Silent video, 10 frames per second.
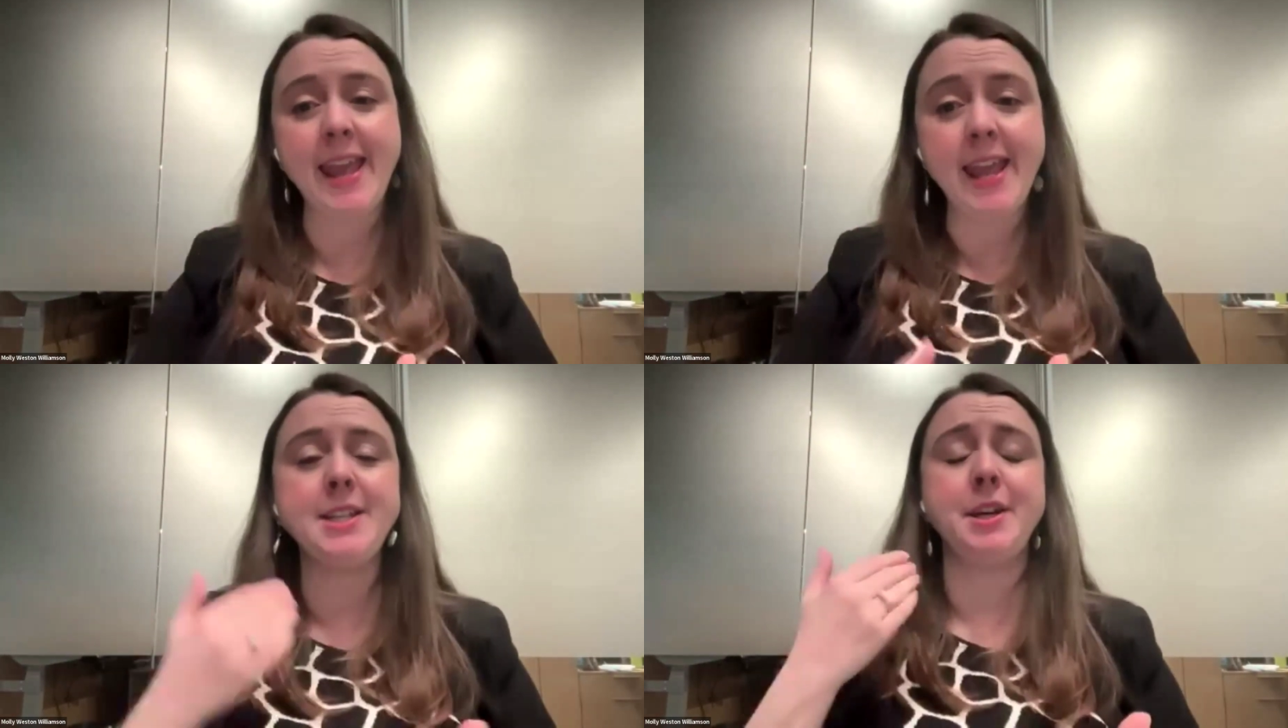
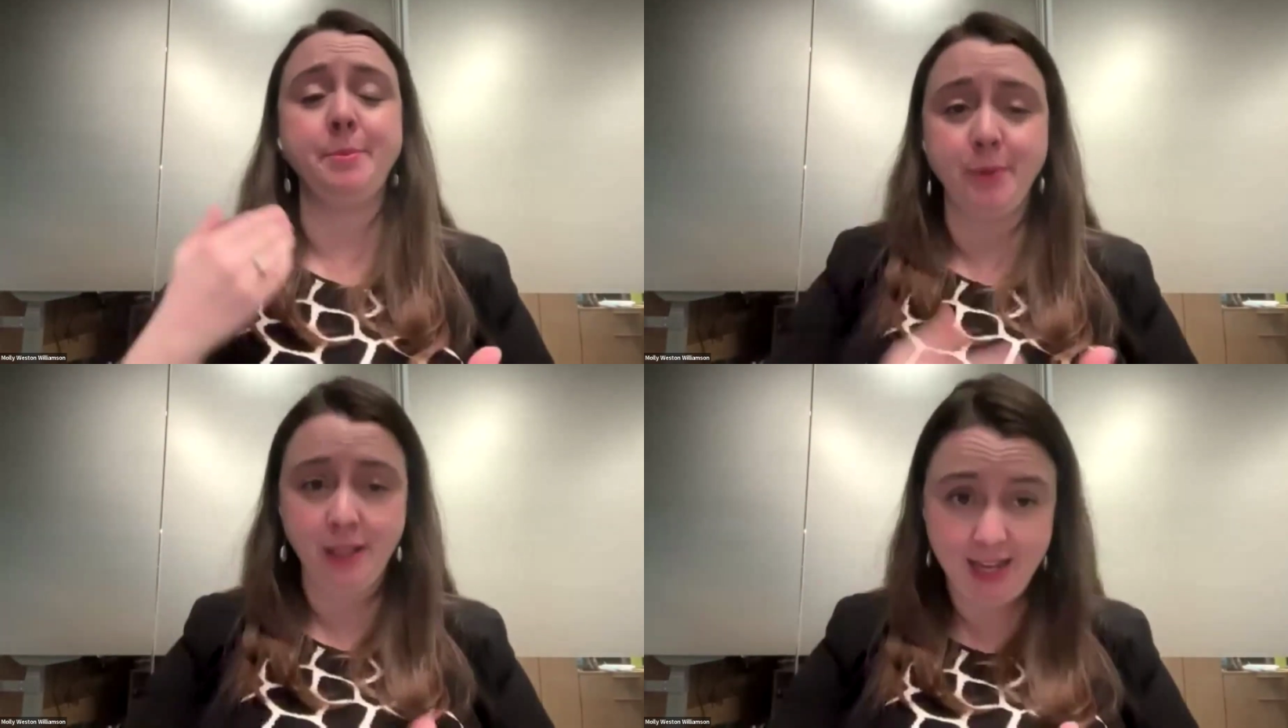pay
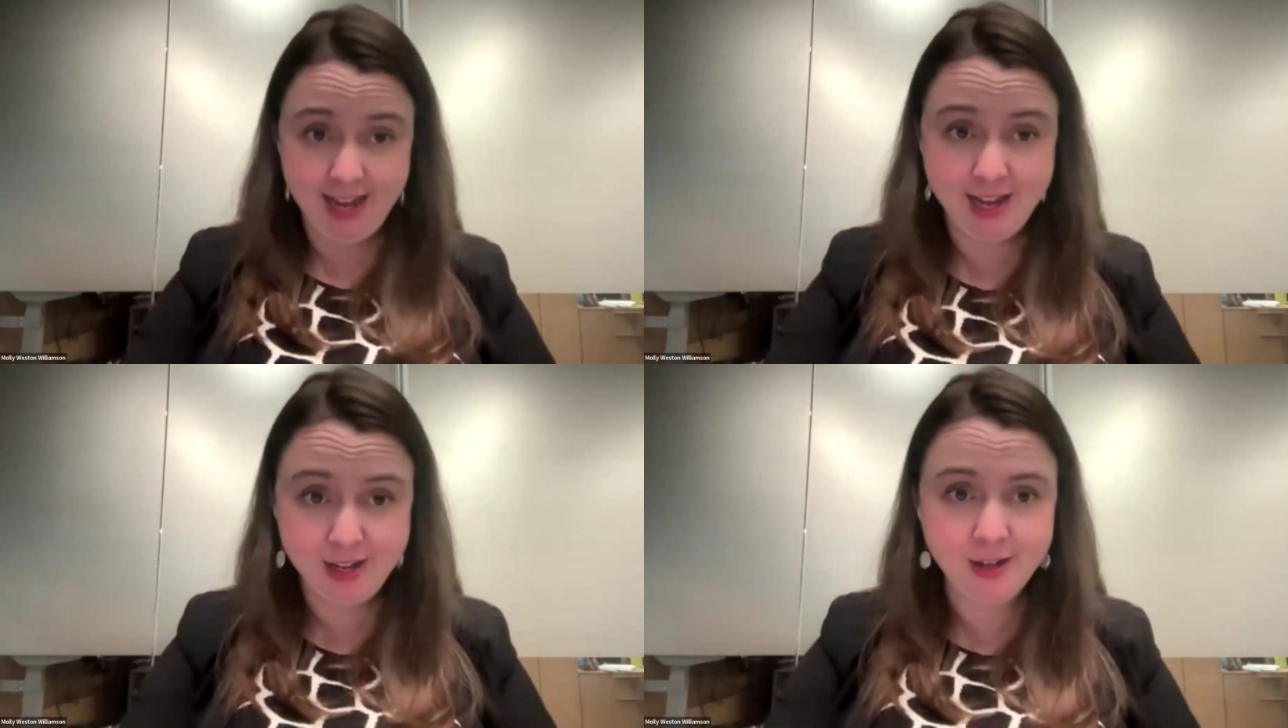to
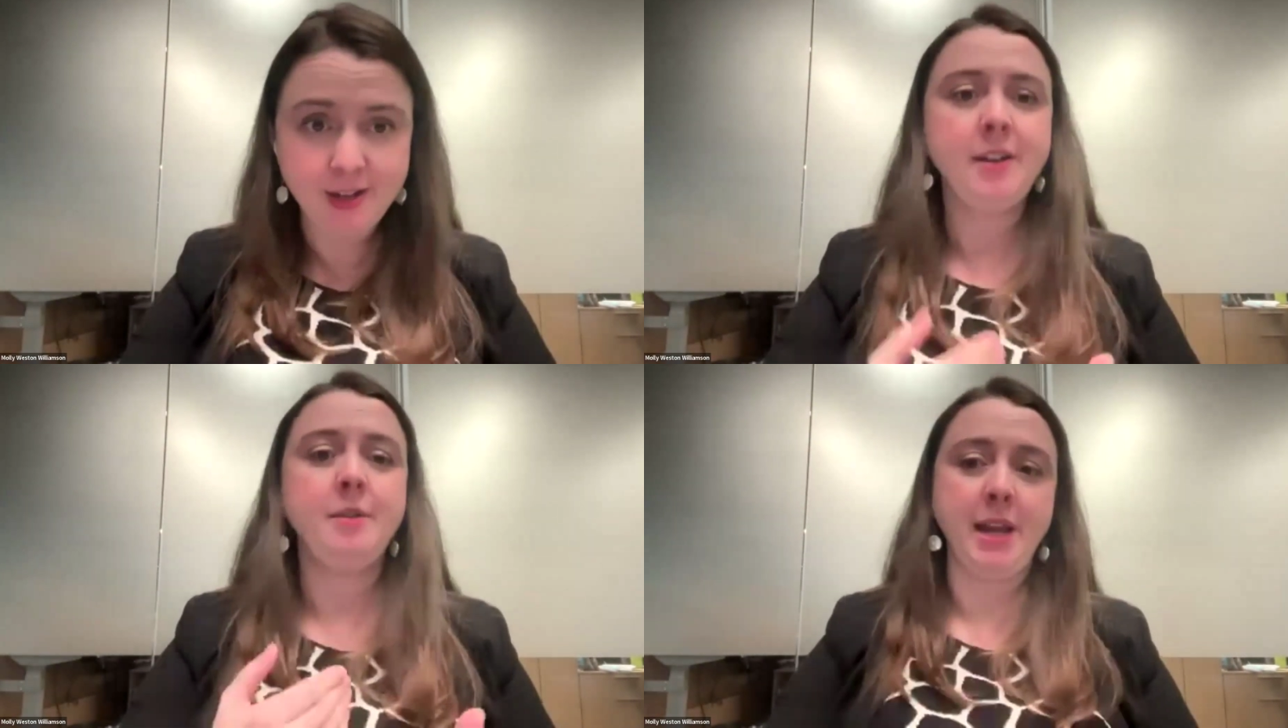play
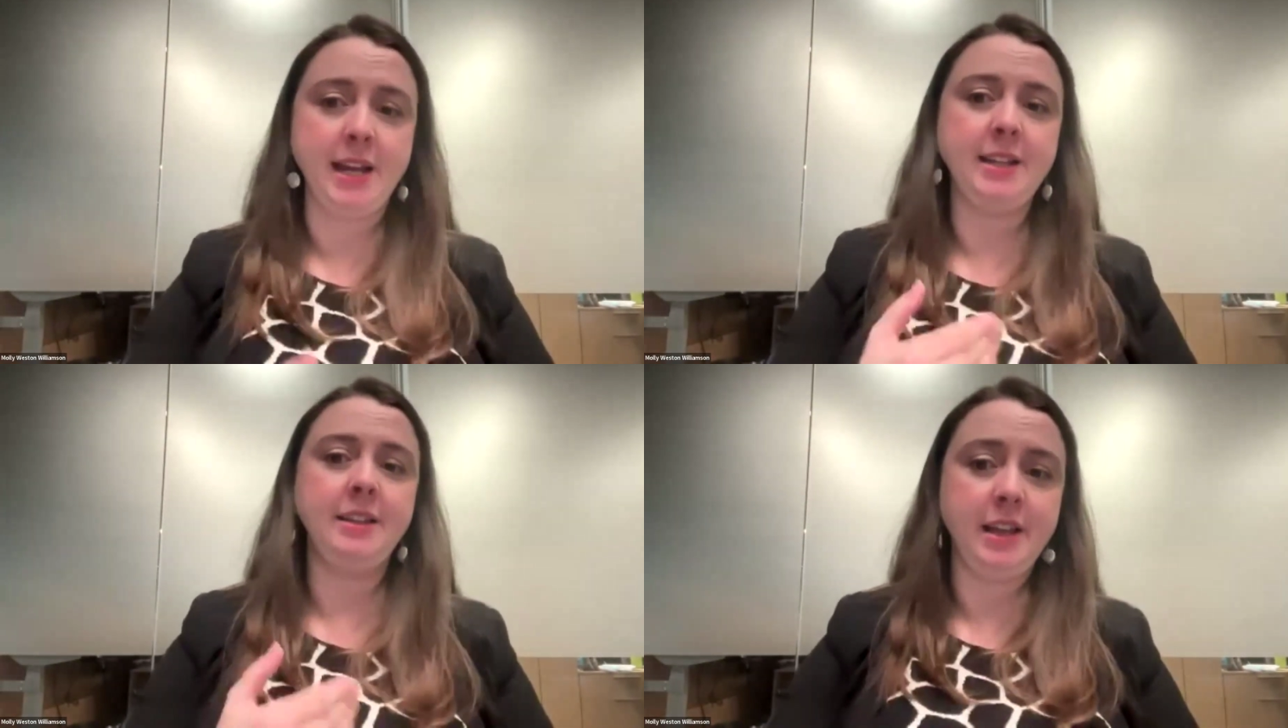
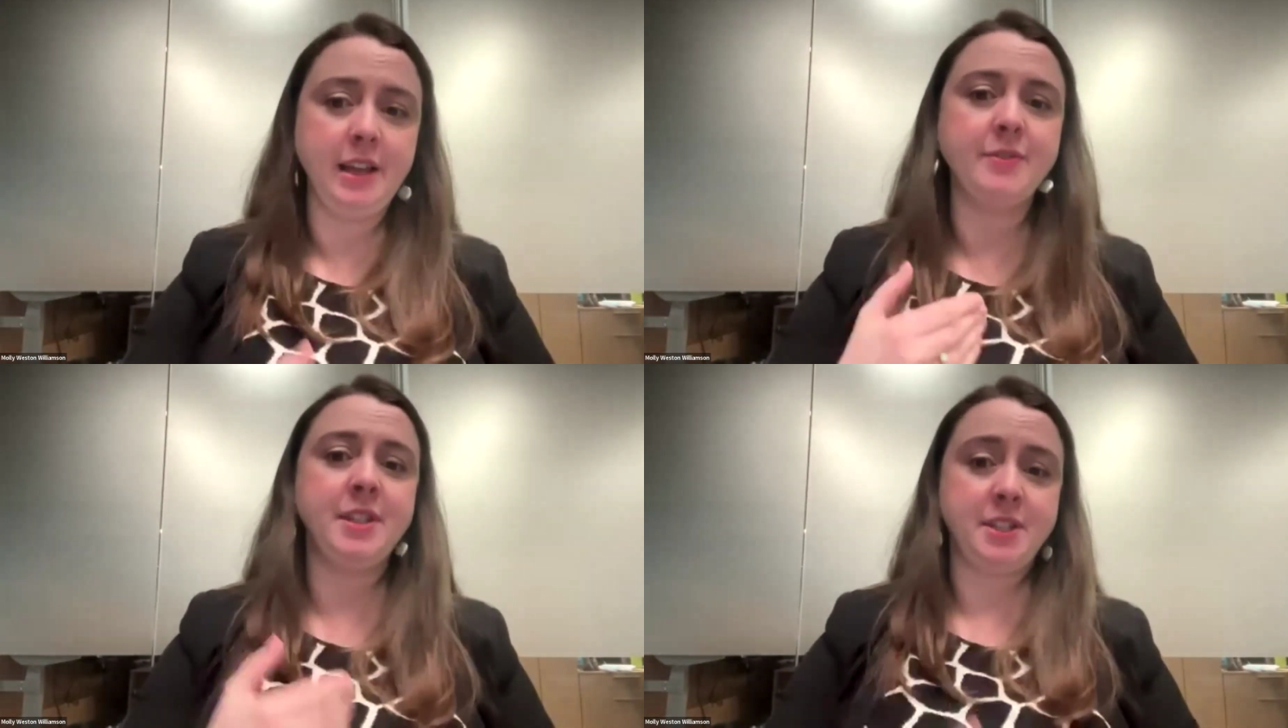paid
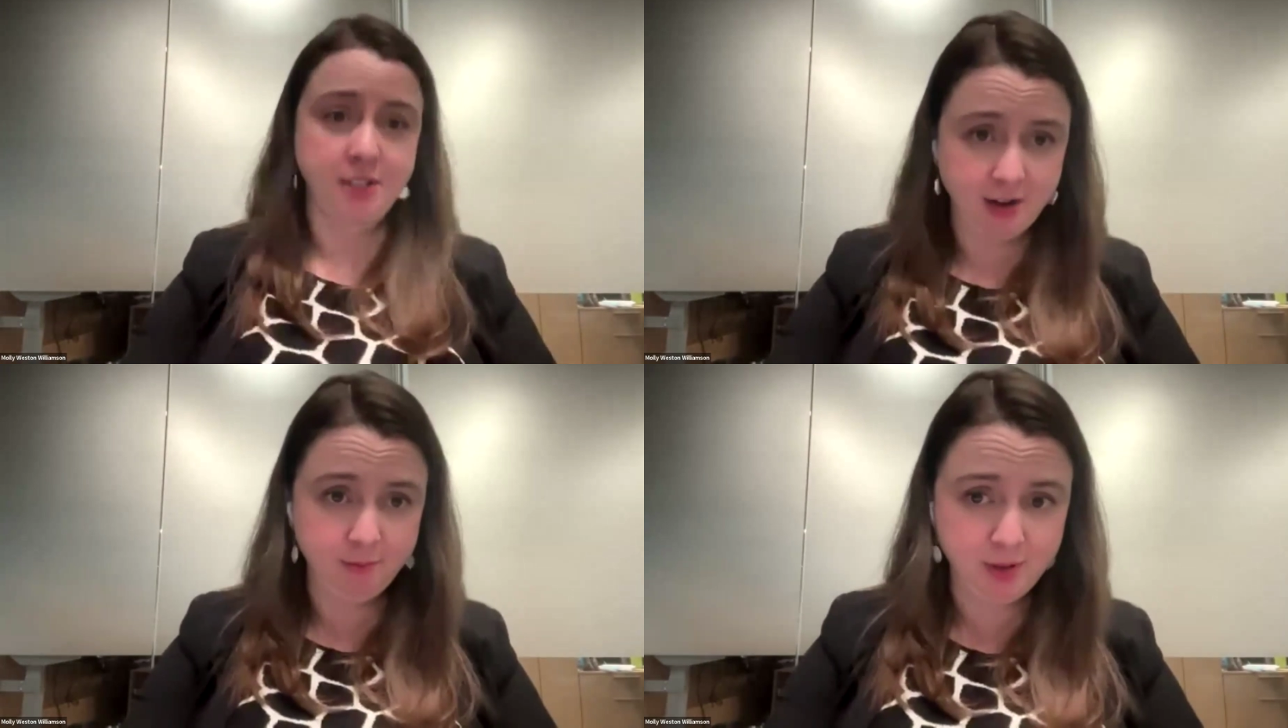leave
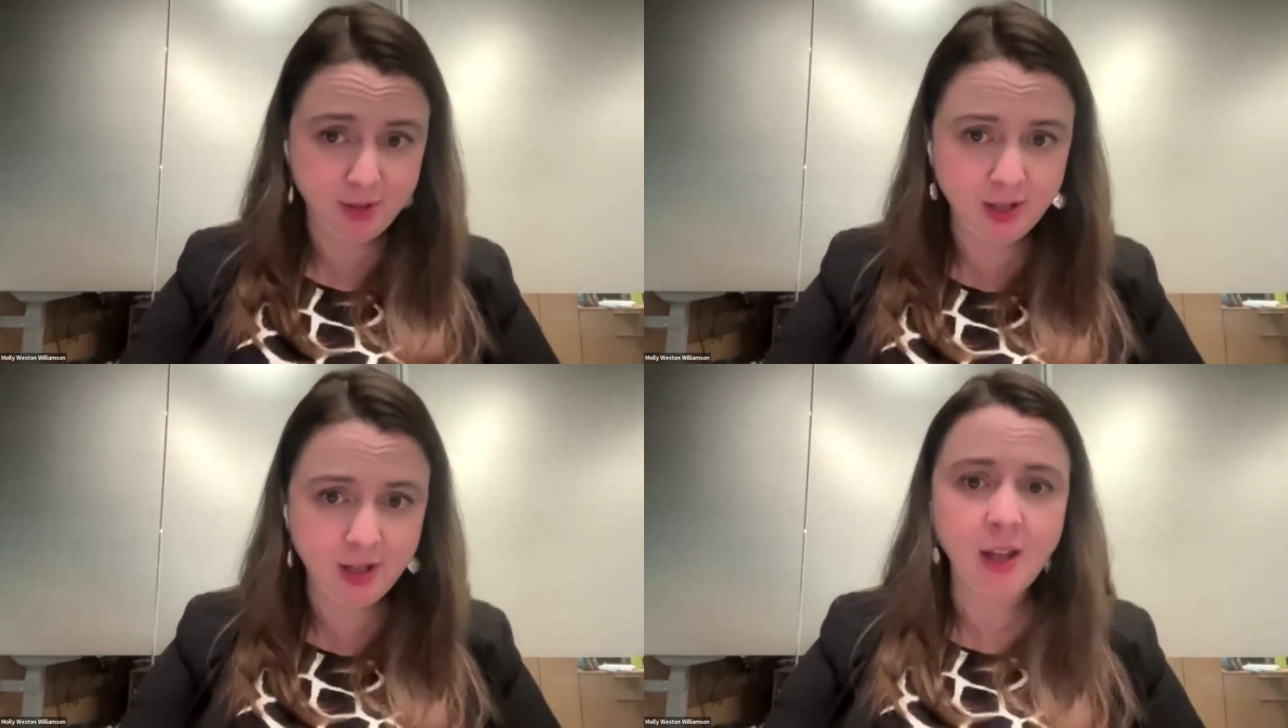system.
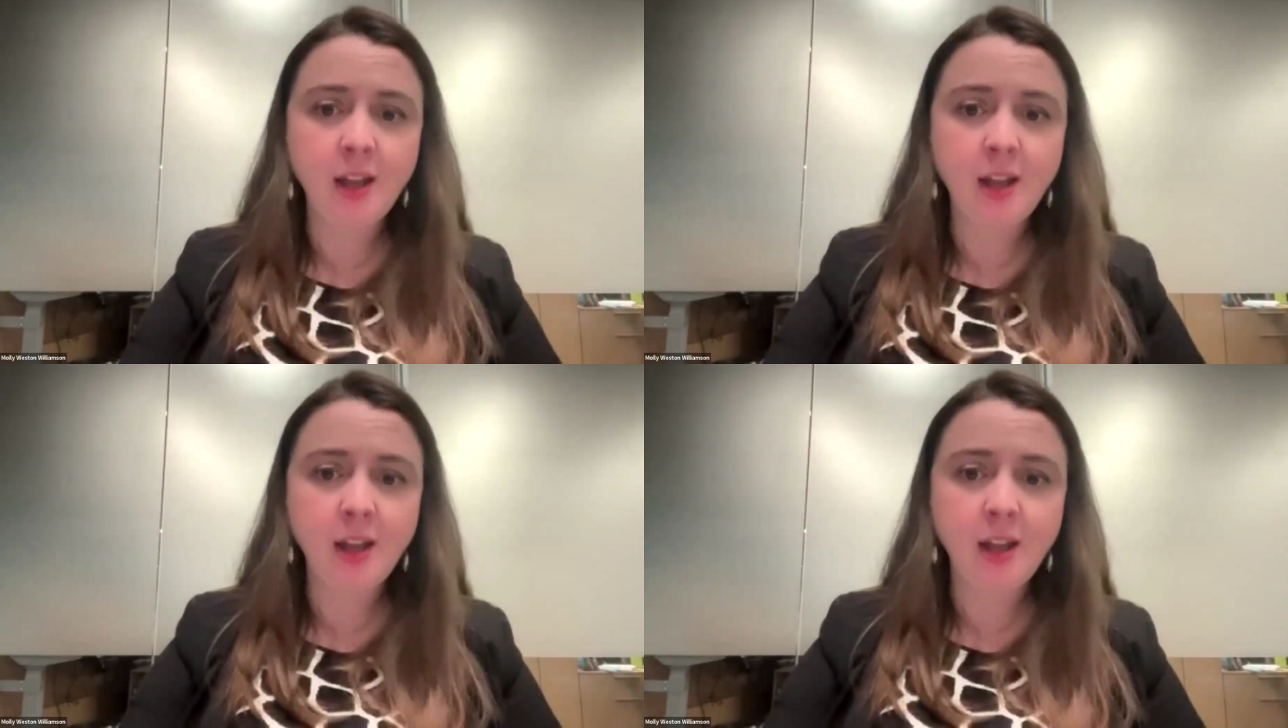